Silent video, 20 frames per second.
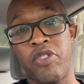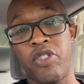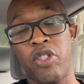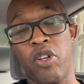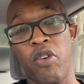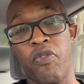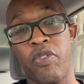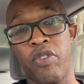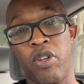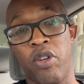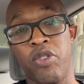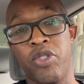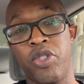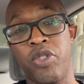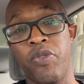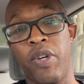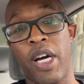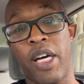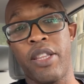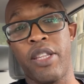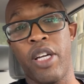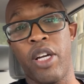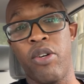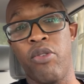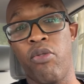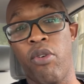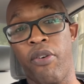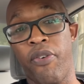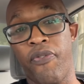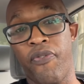So for those of you out there
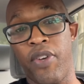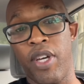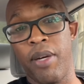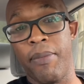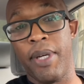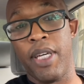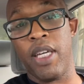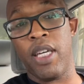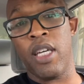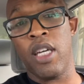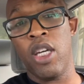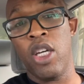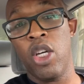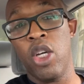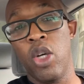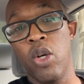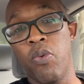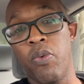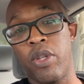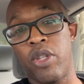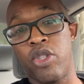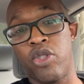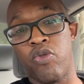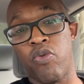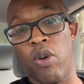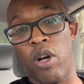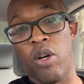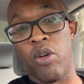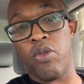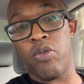who are filming with
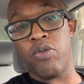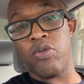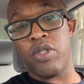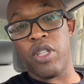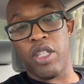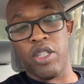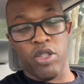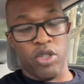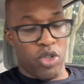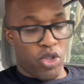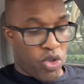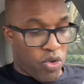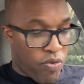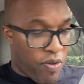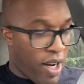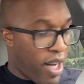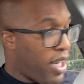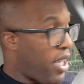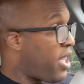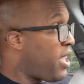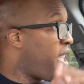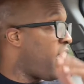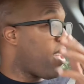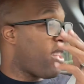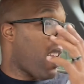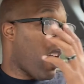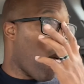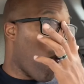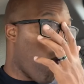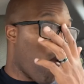drones and you're trying to get
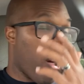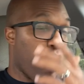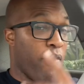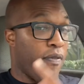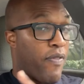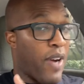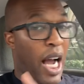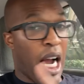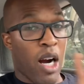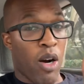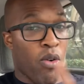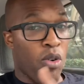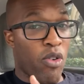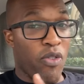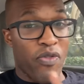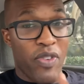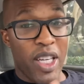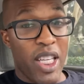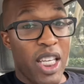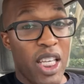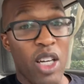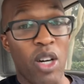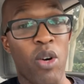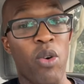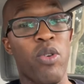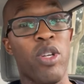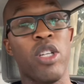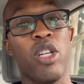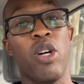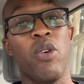that one viral
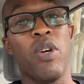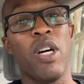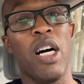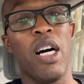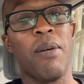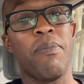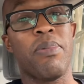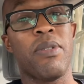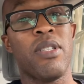video to go up,